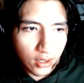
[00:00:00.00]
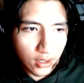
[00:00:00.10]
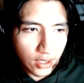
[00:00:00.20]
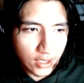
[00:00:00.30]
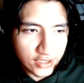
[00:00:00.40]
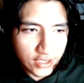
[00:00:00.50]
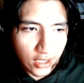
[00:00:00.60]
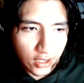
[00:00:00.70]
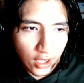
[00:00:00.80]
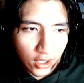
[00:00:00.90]

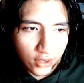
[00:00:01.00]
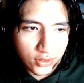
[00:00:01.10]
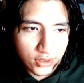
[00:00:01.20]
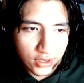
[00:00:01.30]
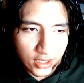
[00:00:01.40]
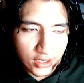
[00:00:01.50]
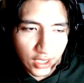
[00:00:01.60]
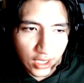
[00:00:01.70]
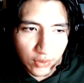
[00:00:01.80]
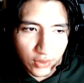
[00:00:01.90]
cancel out in
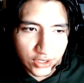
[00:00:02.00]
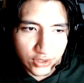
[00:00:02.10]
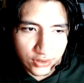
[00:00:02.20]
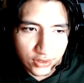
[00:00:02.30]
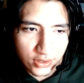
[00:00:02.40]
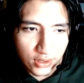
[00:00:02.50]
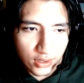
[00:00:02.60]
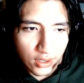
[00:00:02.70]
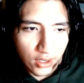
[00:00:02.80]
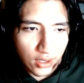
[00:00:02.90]
the equations,
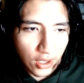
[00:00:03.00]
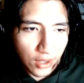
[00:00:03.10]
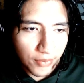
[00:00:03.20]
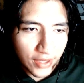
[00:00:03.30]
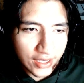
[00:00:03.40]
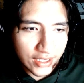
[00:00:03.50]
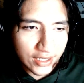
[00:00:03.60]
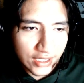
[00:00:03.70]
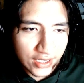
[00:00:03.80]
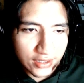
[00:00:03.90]
making
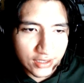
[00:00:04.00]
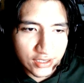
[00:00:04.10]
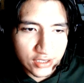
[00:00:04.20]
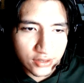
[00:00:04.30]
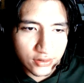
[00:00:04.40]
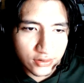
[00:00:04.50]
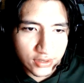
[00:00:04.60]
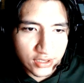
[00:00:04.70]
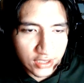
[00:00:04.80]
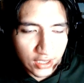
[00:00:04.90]
it easier to
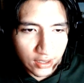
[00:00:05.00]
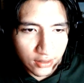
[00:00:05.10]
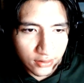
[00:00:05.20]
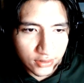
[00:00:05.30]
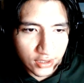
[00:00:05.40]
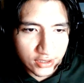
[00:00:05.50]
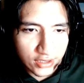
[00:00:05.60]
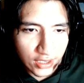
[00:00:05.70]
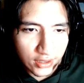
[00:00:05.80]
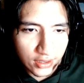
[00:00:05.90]

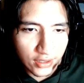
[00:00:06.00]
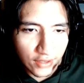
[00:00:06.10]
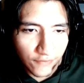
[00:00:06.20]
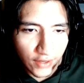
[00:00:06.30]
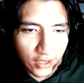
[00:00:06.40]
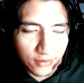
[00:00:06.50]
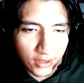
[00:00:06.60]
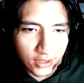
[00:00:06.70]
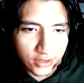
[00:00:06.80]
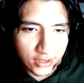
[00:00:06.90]
understand the final
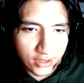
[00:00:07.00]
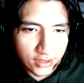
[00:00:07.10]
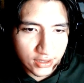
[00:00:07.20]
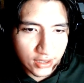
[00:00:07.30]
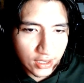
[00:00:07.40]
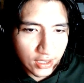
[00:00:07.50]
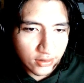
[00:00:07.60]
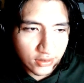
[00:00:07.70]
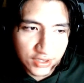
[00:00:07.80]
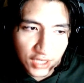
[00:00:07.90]
velocities.
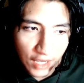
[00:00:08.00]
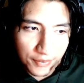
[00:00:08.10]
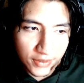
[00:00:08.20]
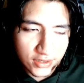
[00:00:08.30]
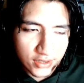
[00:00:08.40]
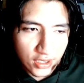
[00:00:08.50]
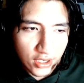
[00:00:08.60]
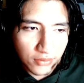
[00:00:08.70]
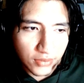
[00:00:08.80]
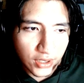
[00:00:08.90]
This happens
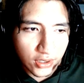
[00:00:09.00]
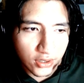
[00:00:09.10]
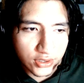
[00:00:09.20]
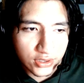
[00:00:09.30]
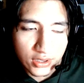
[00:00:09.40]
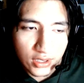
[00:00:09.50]
because